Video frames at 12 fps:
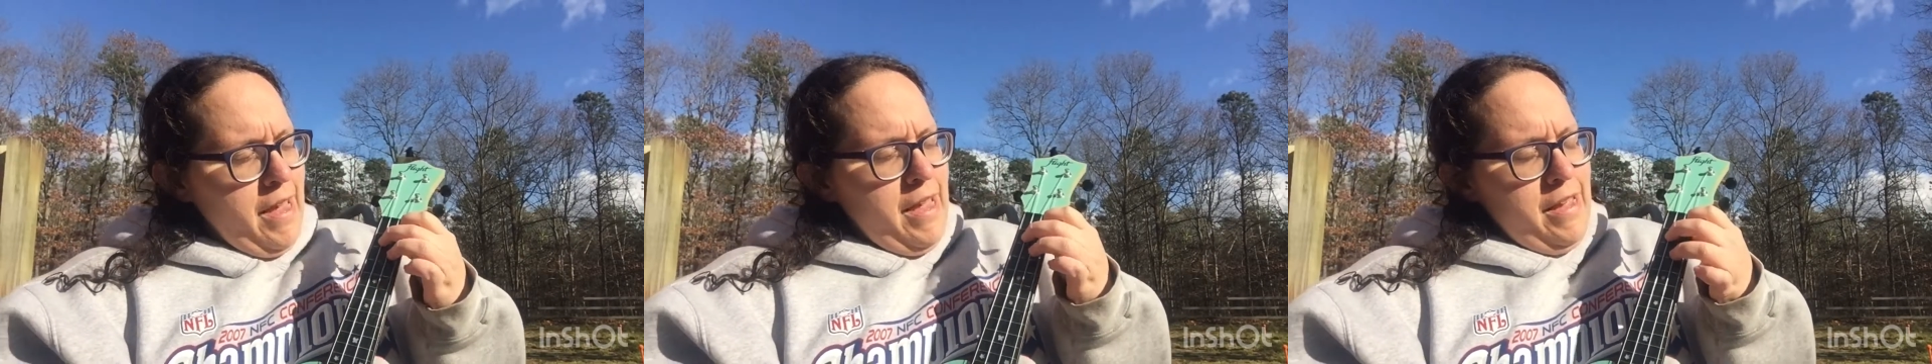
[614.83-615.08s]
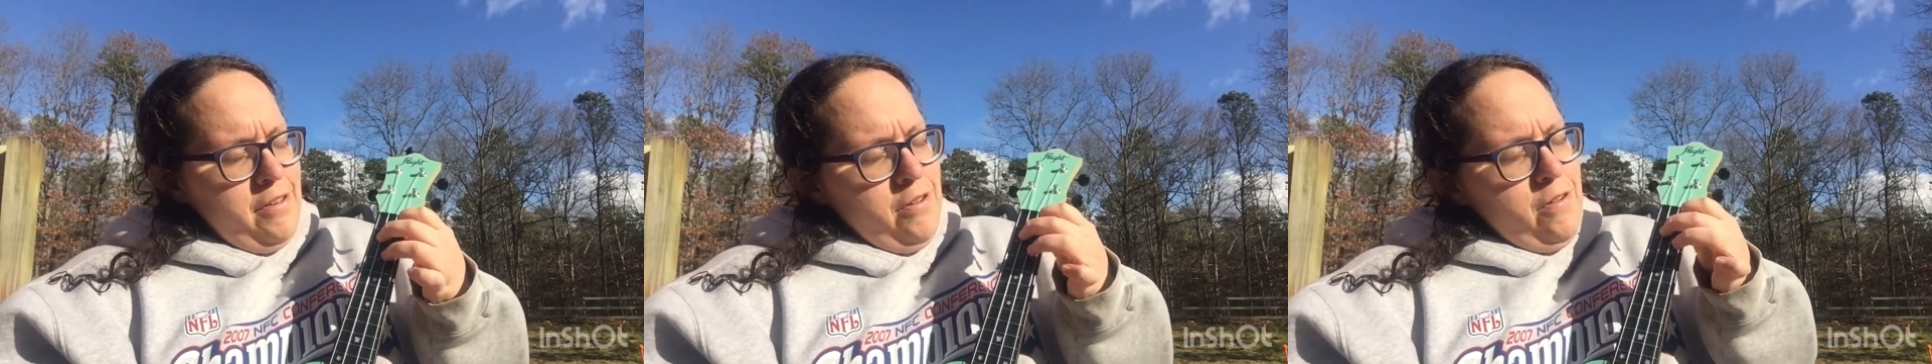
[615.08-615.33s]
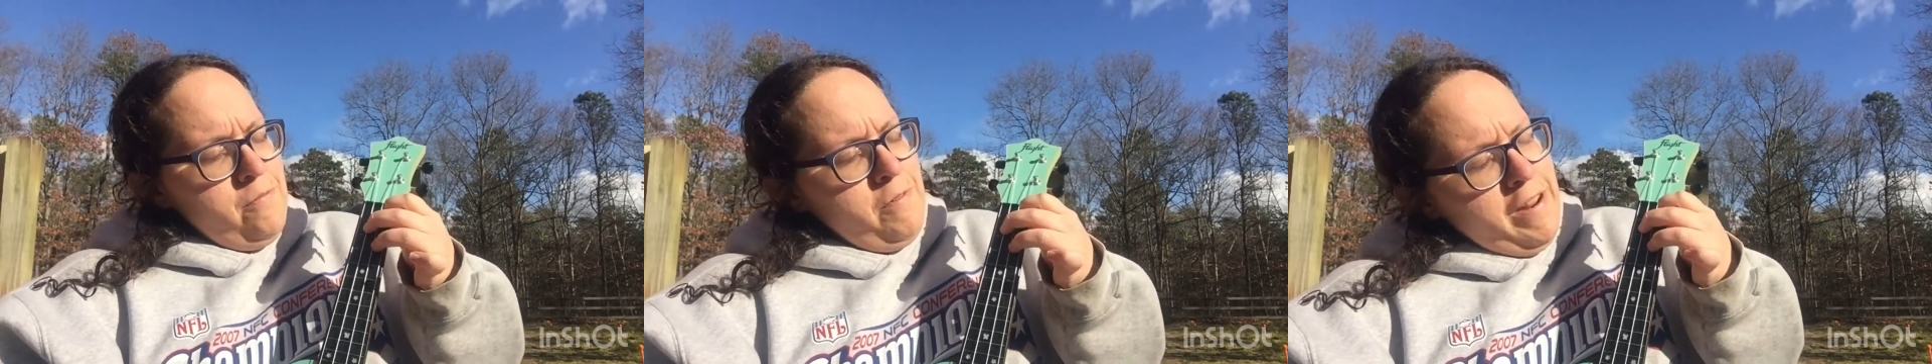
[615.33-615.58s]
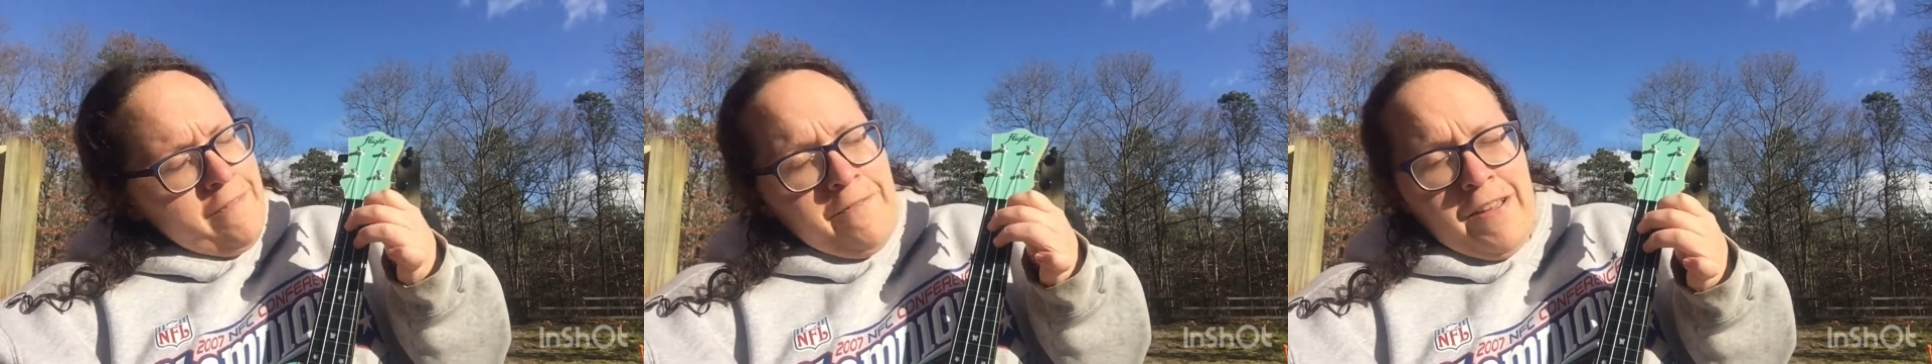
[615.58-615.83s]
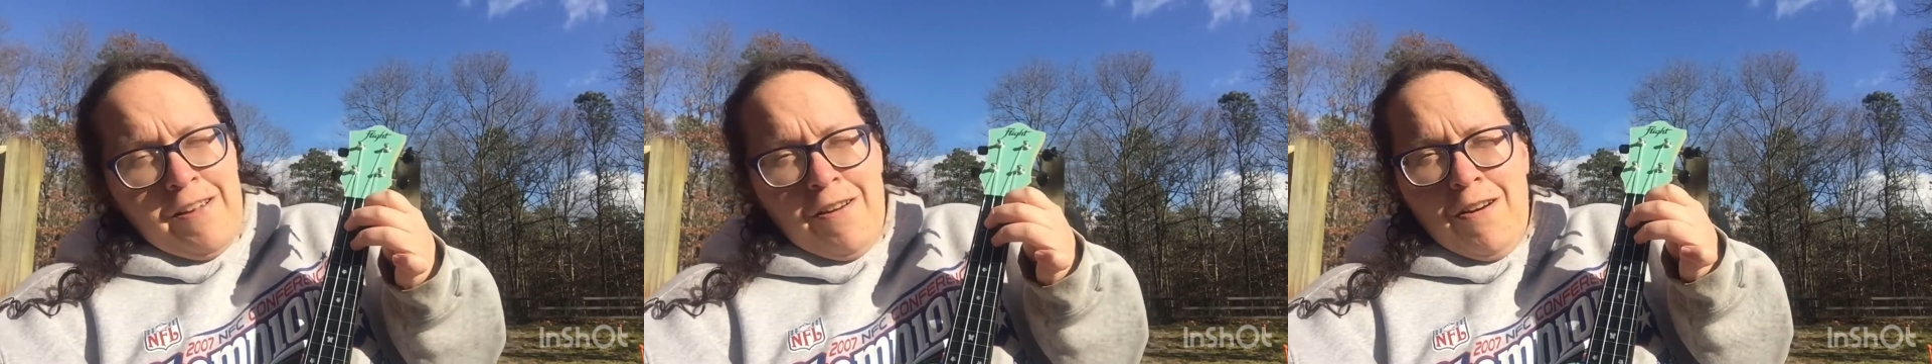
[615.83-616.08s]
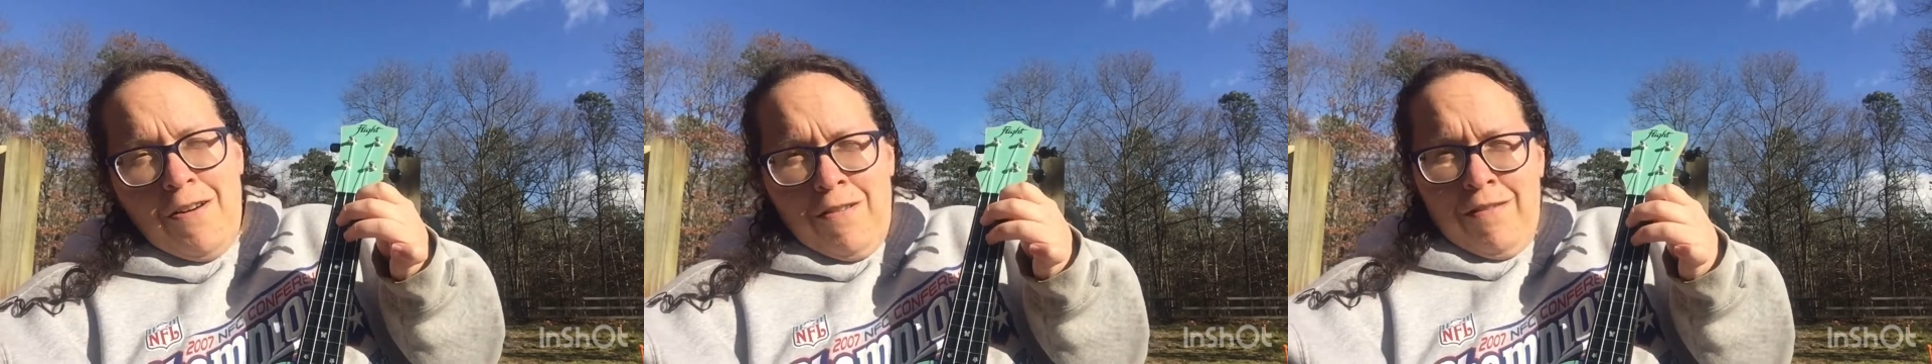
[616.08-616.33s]
and your ring
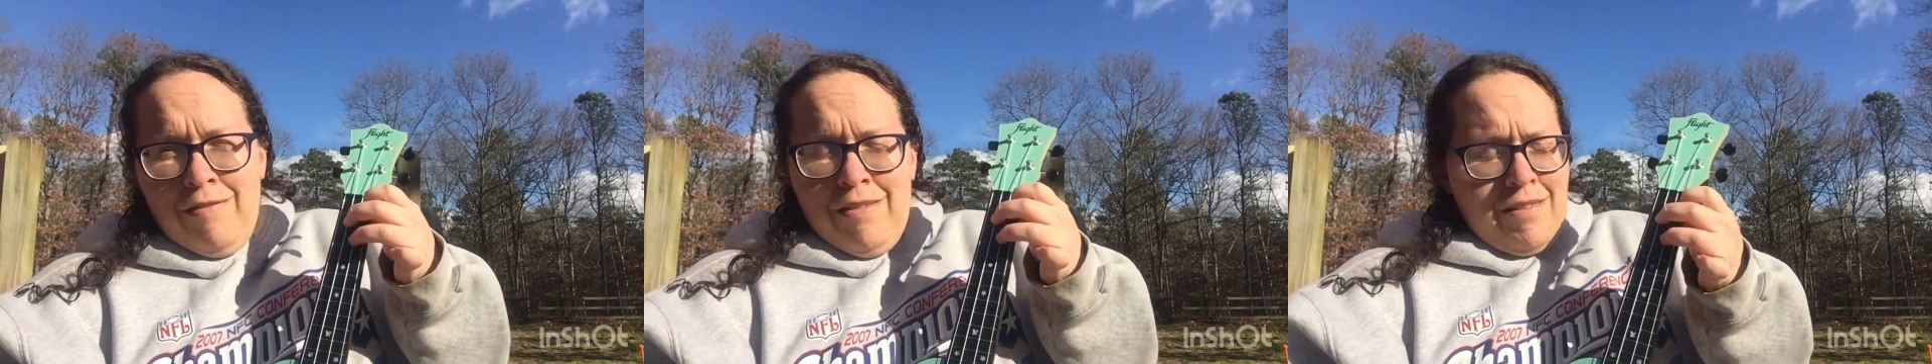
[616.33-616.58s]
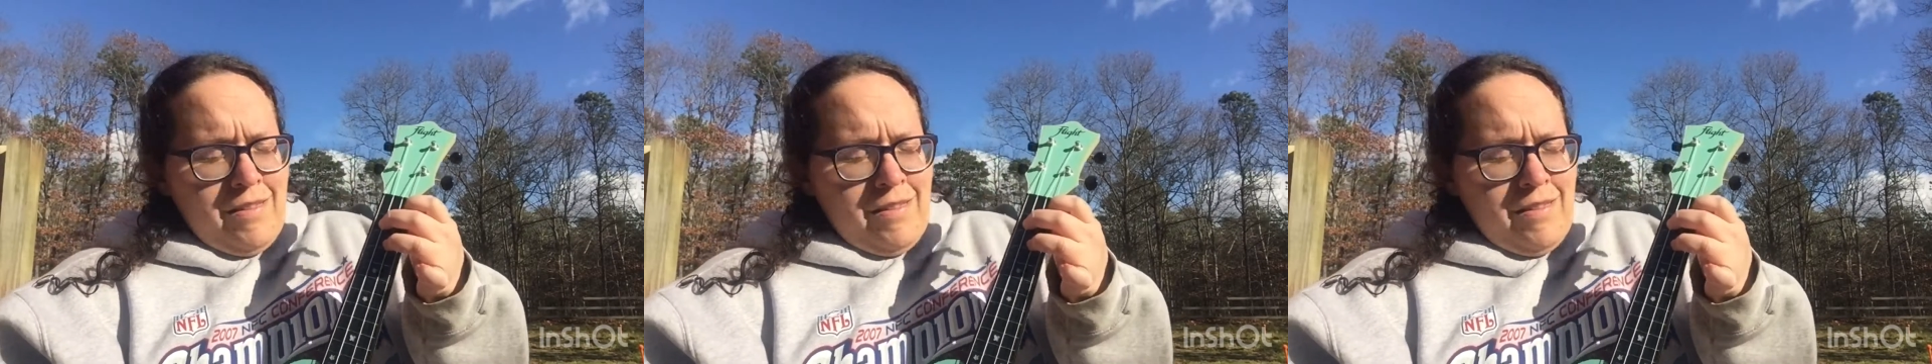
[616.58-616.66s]
finger on